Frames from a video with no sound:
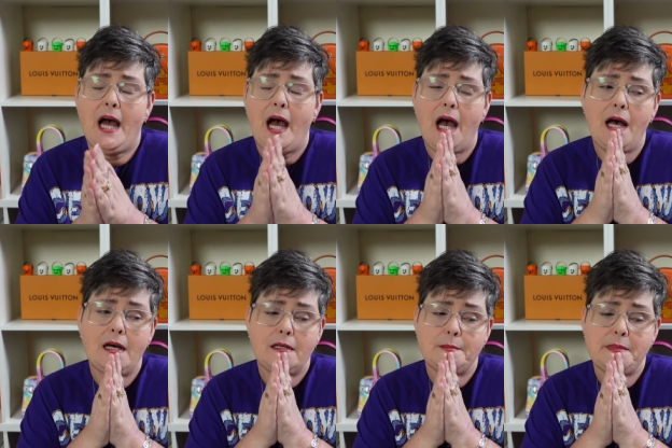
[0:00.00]

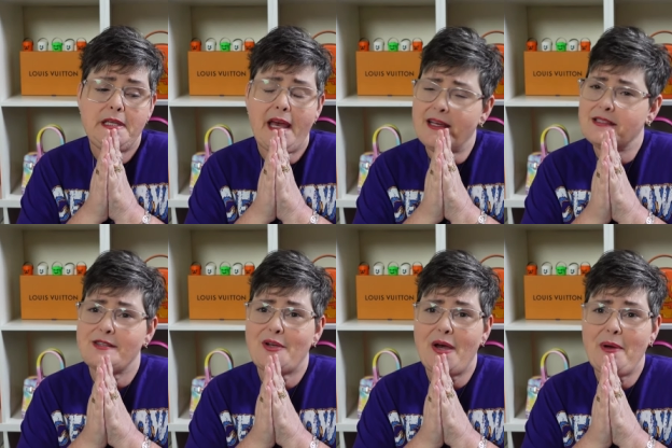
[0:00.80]

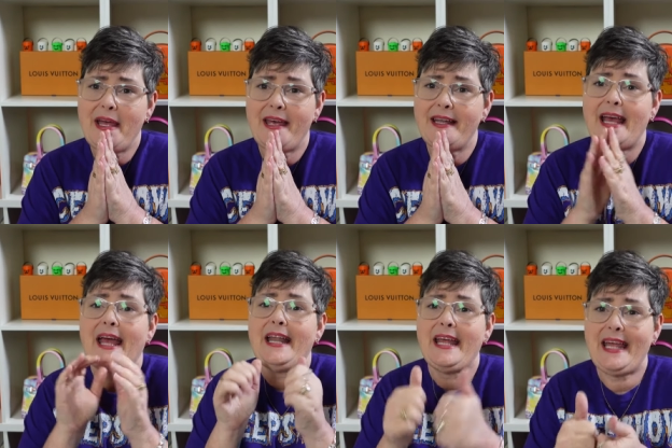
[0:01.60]
So go ahead
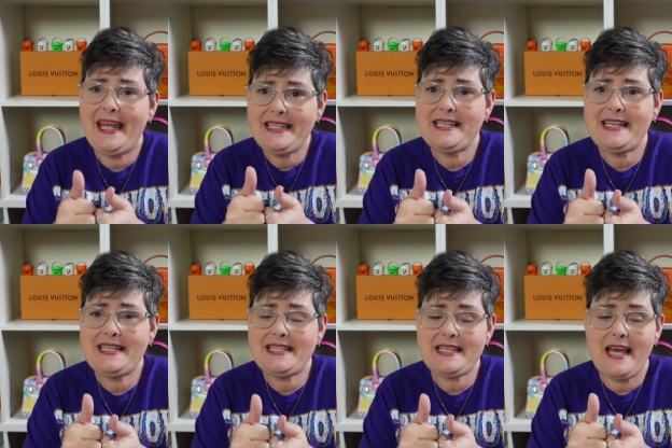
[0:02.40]
and hit
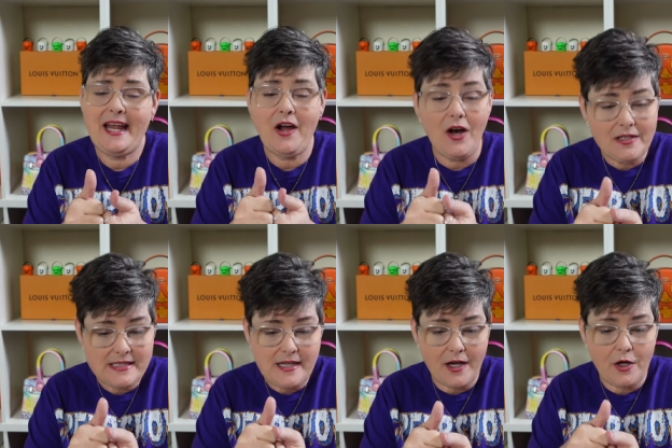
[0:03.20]
it. And
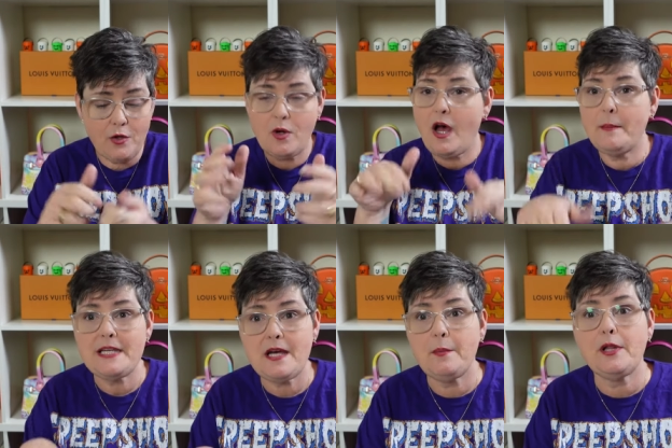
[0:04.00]
also
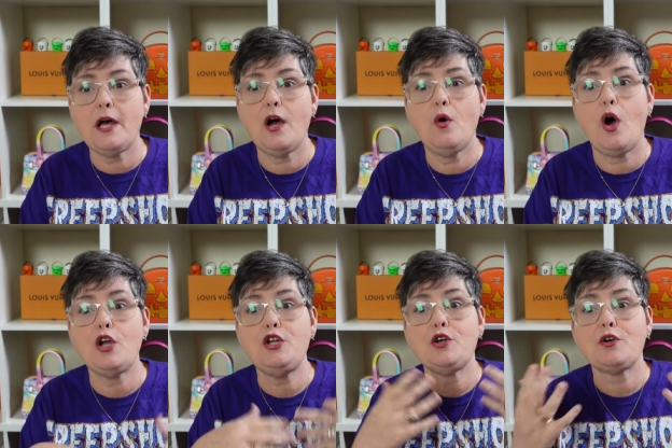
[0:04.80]
comment down below
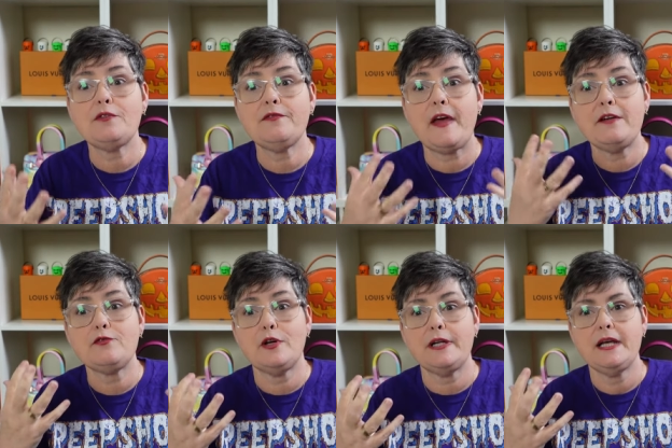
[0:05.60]
on your
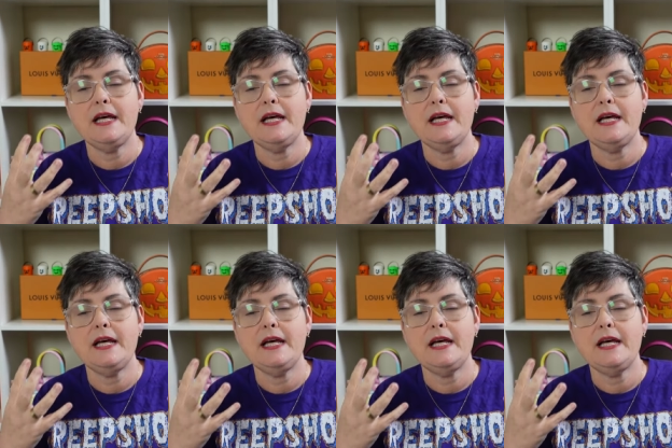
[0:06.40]
favorite